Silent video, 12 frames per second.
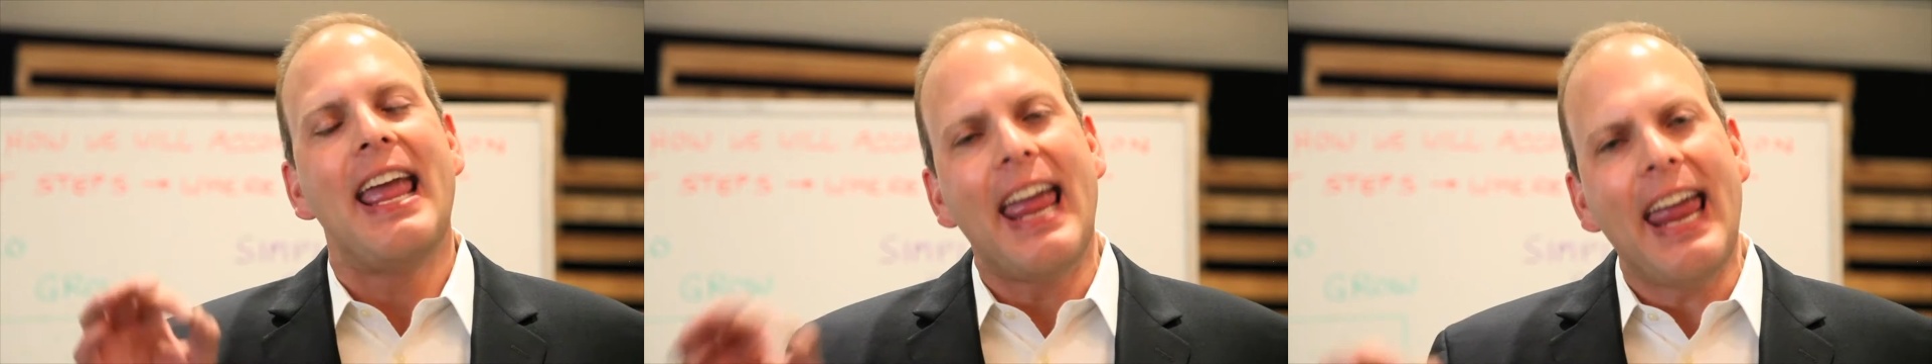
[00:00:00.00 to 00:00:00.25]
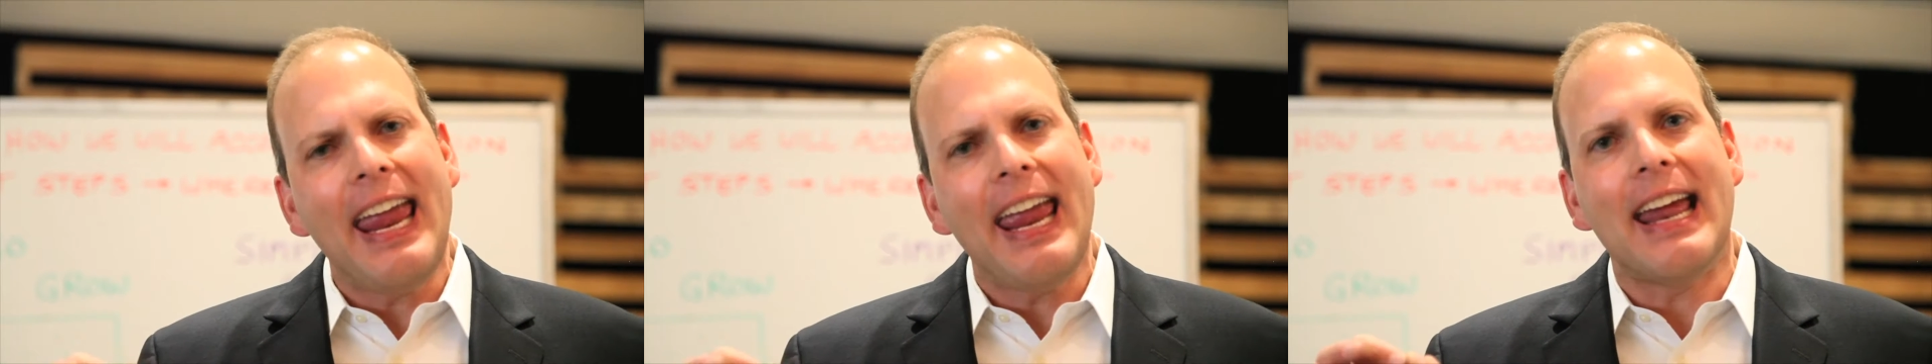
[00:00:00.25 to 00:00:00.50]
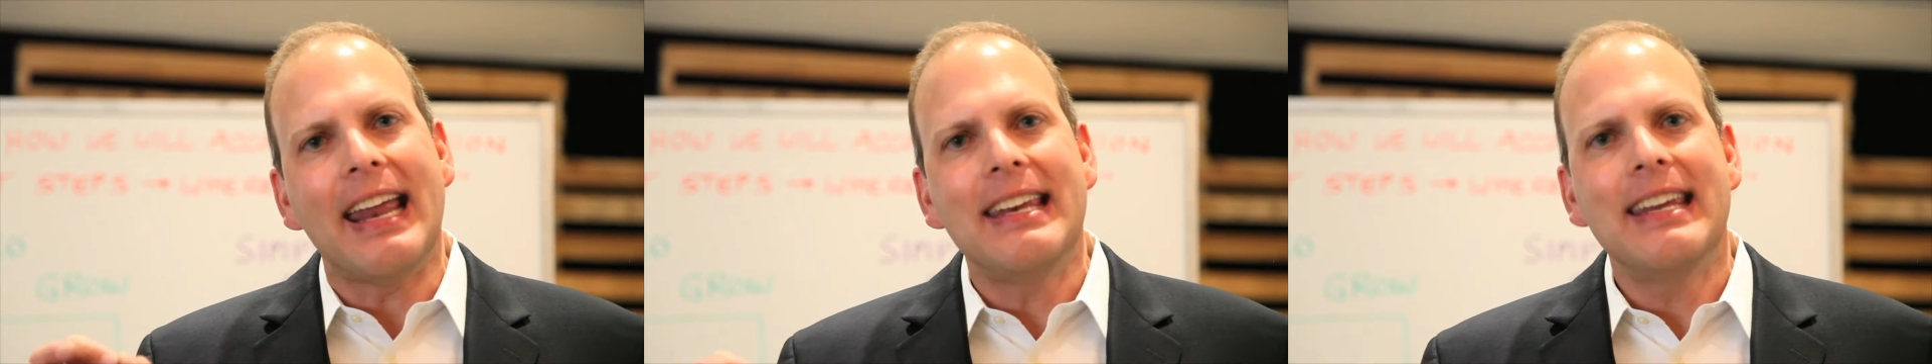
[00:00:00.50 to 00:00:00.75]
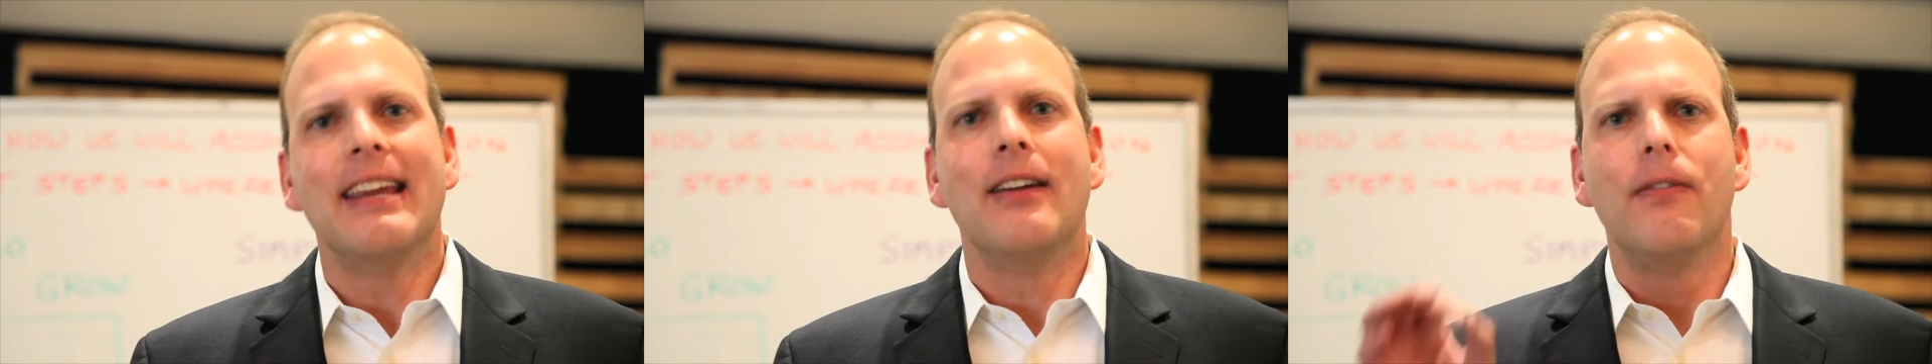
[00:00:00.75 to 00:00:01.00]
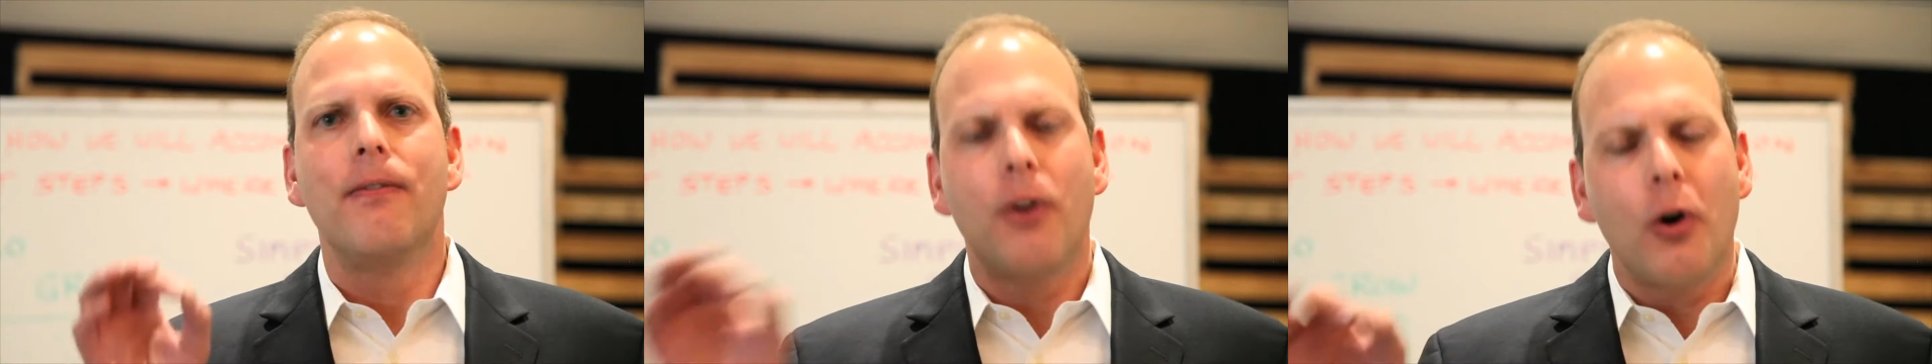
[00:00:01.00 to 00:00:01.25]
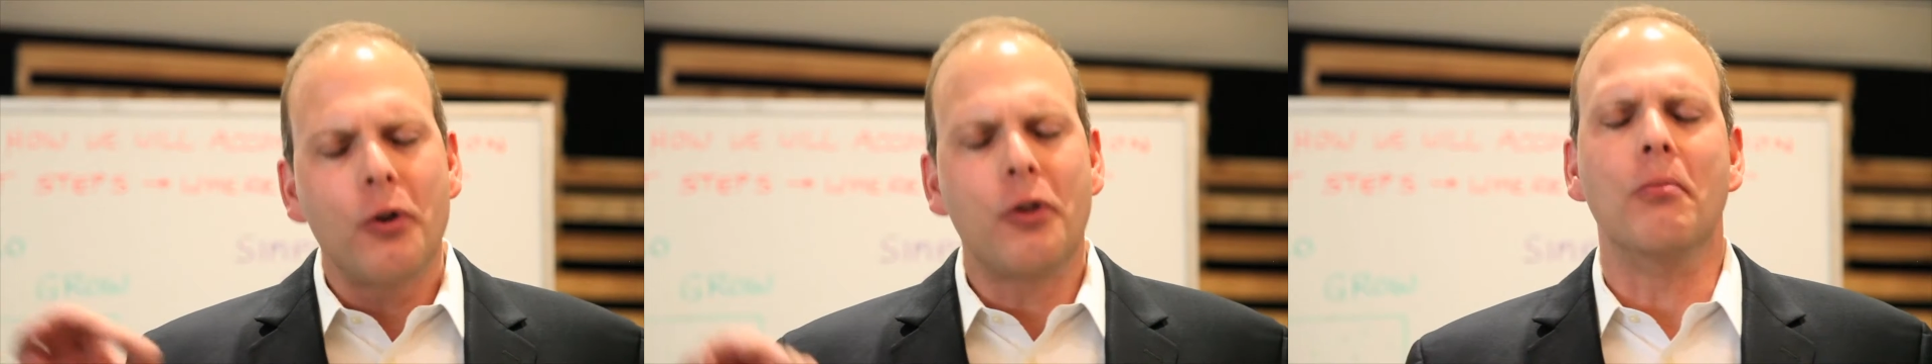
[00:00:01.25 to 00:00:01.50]
and
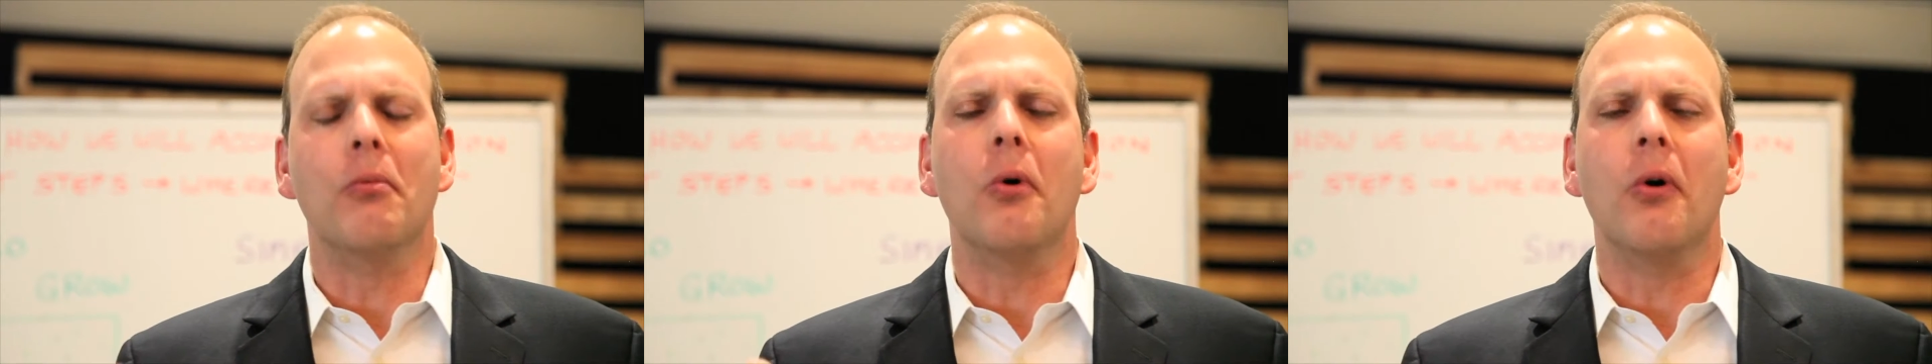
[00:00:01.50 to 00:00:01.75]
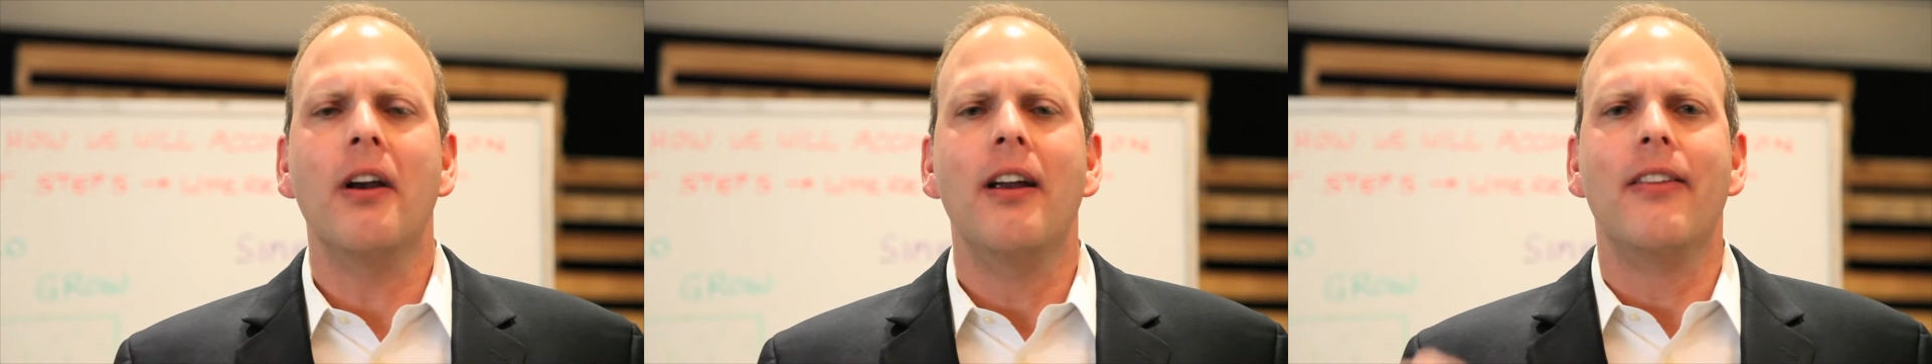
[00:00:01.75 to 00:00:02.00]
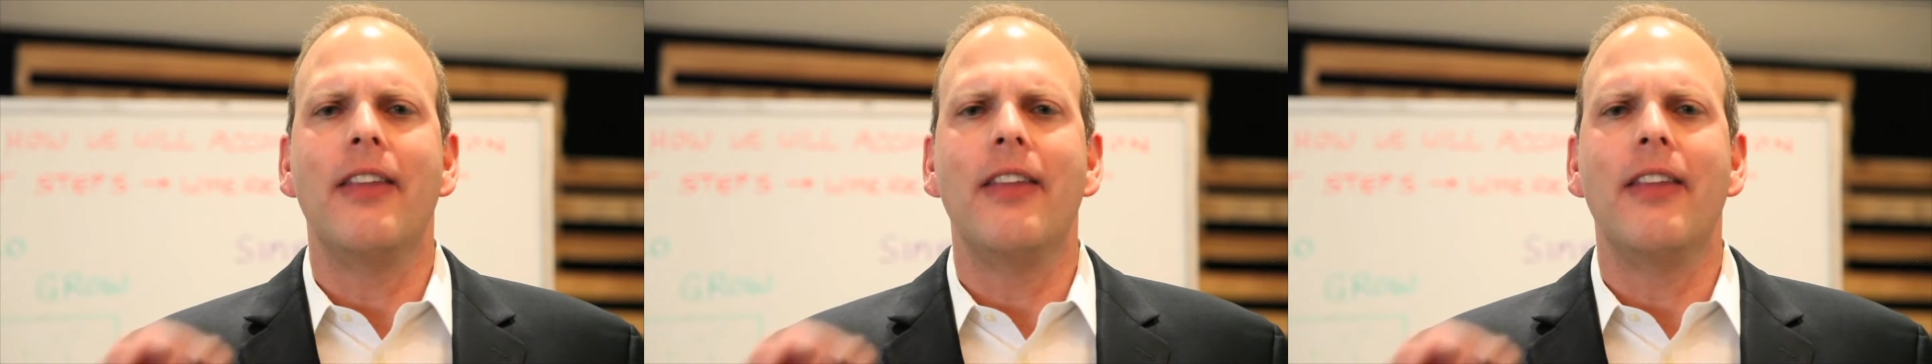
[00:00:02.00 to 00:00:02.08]
furthermore,